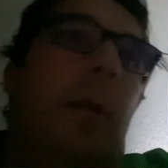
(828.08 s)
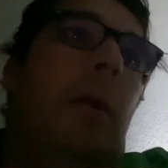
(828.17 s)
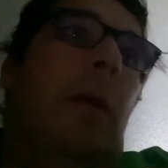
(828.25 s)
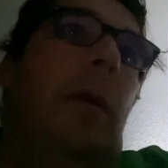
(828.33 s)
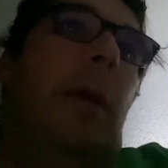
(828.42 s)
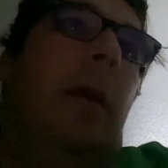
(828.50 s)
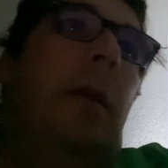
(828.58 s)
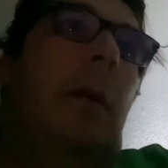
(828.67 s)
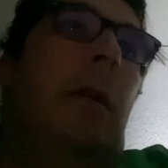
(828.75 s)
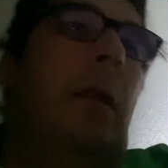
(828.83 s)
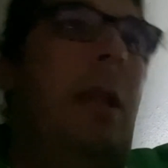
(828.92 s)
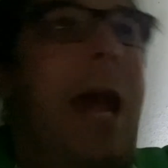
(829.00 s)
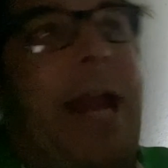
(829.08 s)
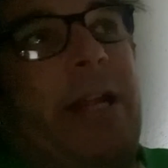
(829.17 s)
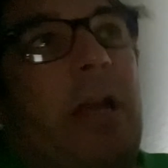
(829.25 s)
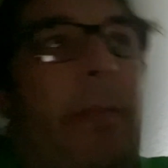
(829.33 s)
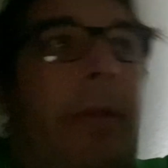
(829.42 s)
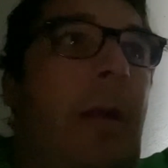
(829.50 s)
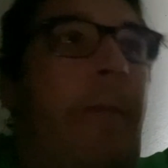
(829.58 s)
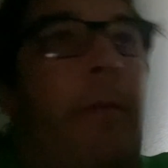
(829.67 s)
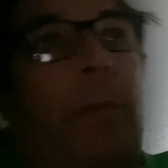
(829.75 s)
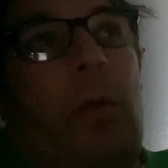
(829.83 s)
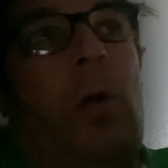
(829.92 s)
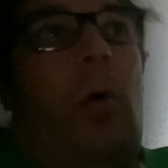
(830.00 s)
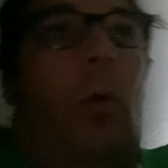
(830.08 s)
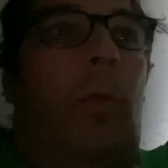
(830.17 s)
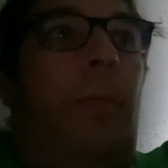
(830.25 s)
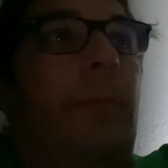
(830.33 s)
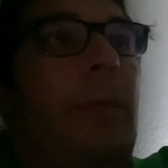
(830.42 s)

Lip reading: Okay? A light coming up from a hole and